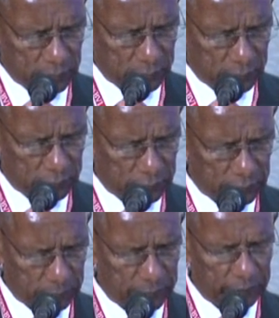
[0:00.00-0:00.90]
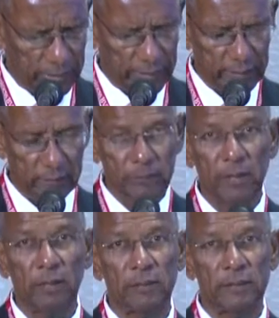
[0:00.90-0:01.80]
to move BVI
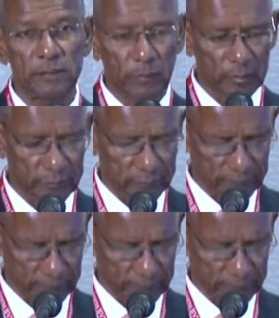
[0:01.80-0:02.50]
beyond its bubble.